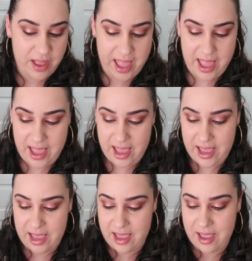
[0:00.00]

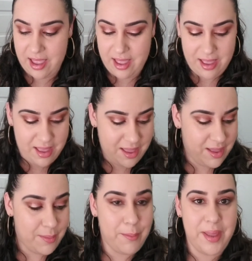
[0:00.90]
a
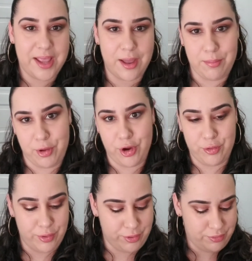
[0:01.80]
makeup
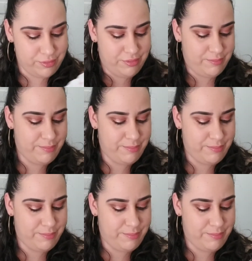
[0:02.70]
guru,